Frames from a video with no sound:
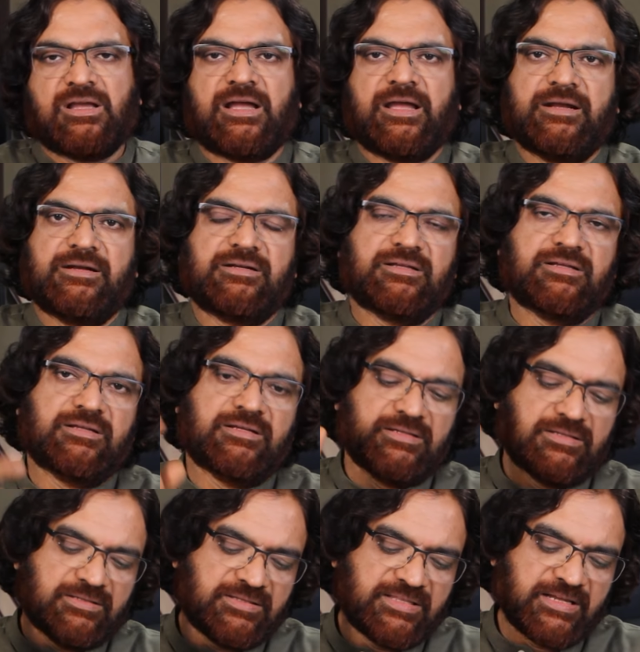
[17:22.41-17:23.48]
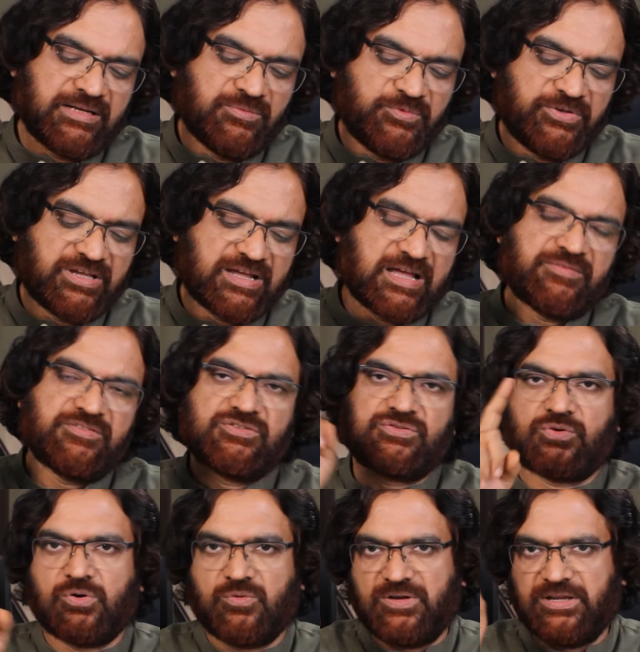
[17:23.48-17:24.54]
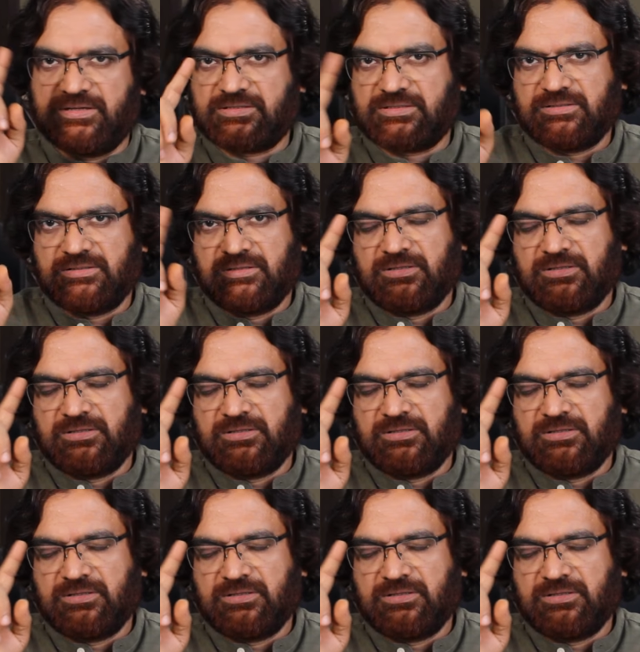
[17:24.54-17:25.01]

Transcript: And then we have this cove light.